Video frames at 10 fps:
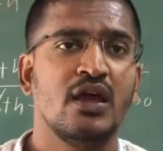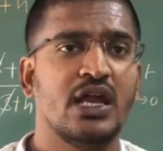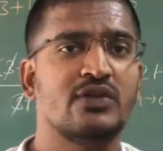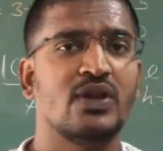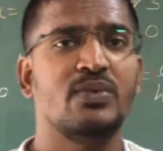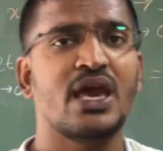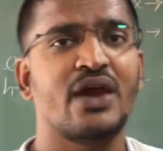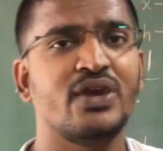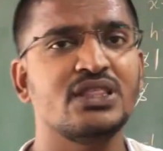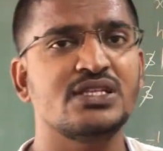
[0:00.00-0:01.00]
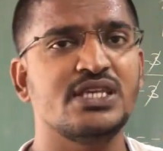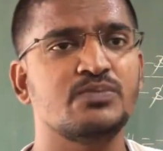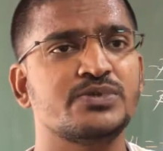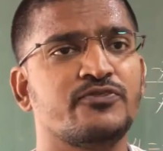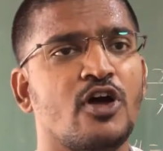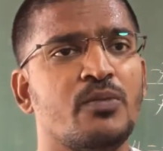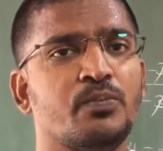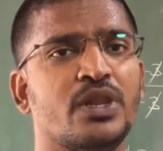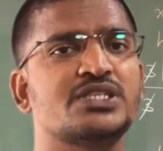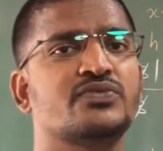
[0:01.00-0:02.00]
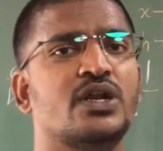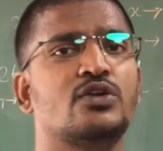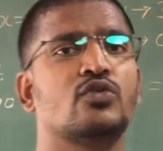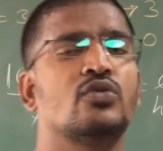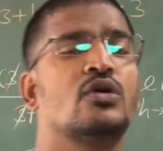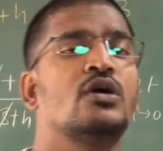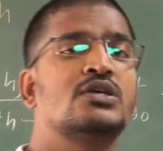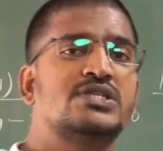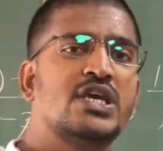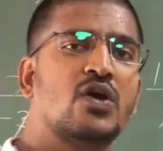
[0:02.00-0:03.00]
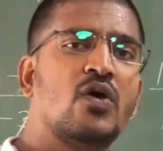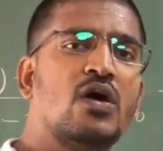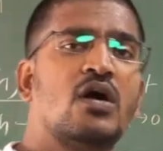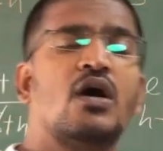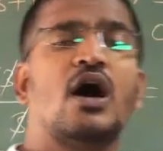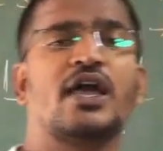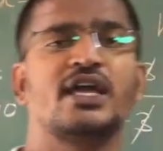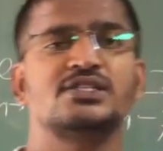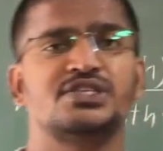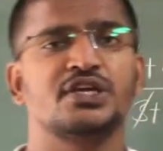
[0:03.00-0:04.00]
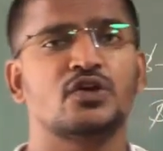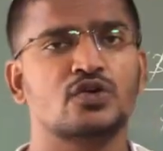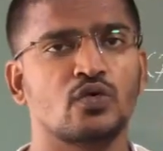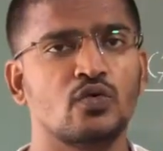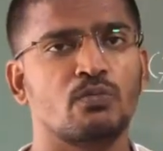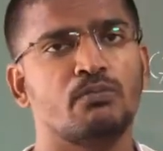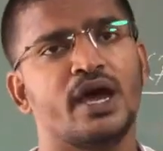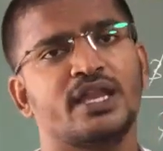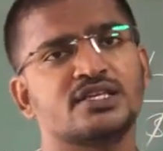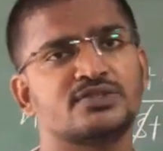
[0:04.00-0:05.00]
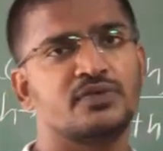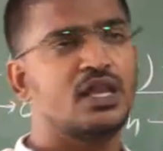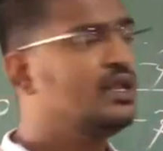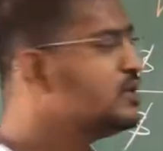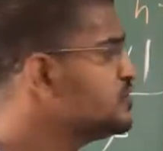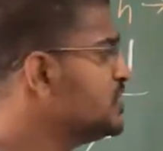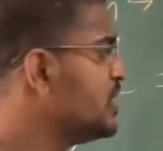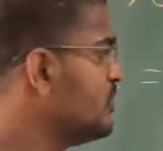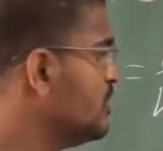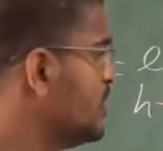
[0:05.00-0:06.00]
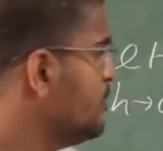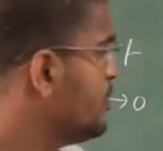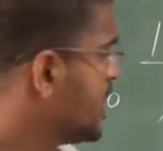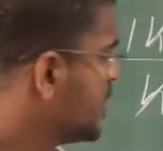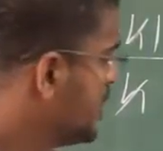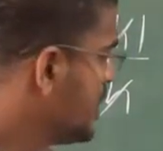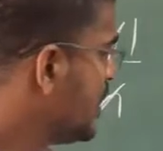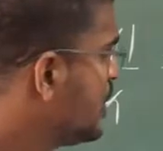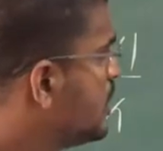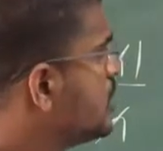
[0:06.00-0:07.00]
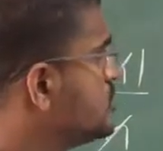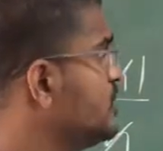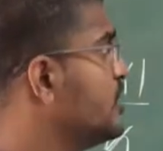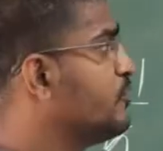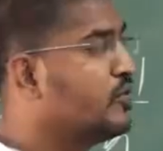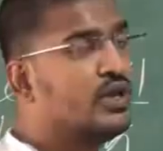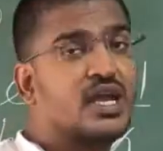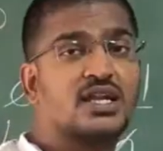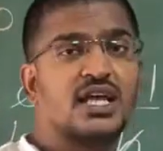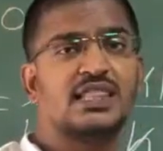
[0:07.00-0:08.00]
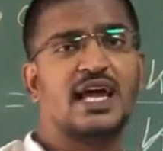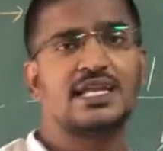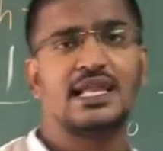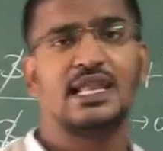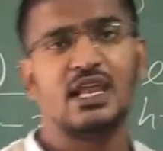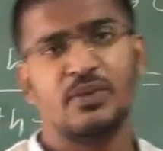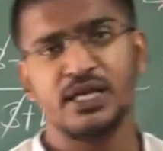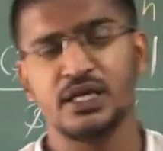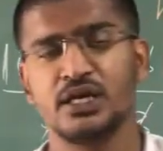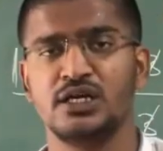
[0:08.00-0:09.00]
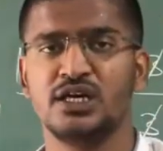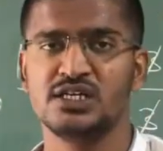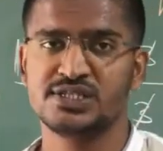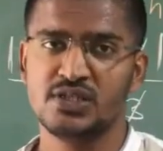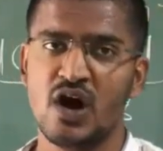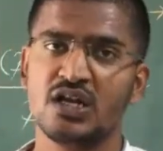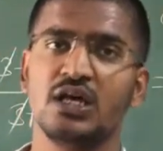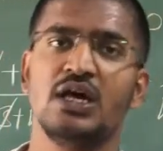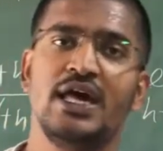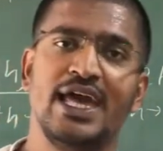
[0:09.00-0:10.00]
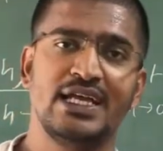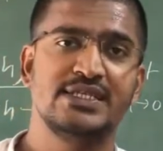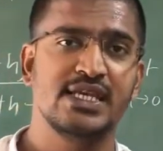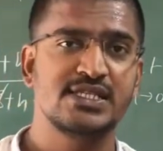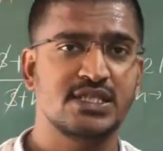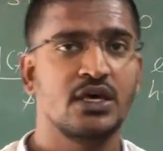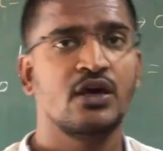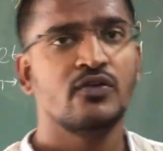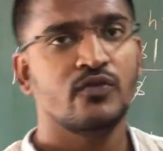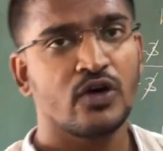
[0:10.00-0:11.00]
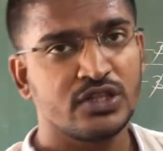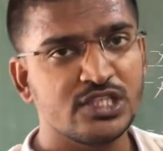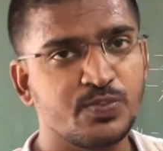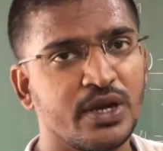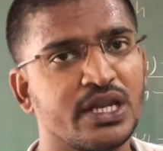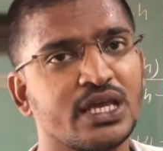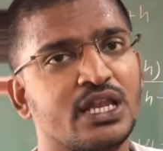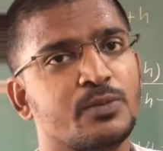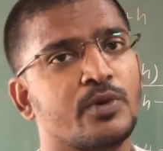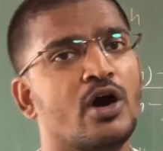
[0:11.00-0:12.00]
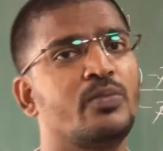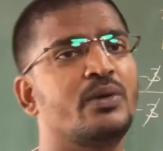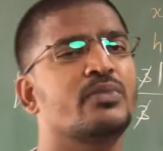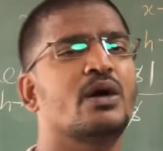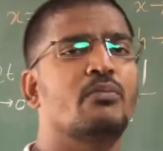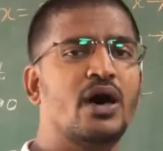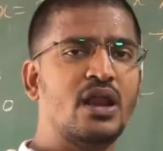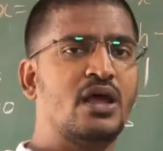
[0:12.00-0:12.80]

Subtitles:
It will be having the jumps from +1 to 0, again 0 to -1. So there will be a break here. So therefore, we can tell that limit does not exist for this particular problem number